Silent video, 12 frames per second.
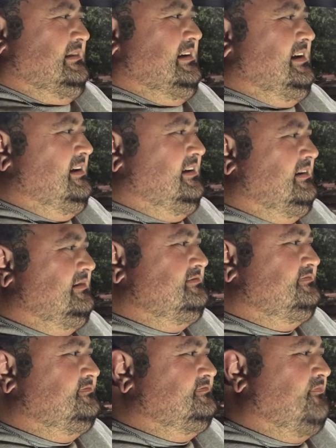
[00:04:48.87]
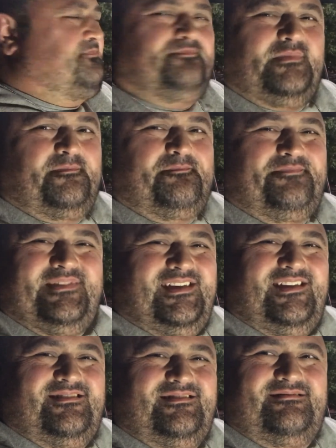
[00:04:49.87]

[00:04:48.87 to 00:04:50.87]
What? Yeah.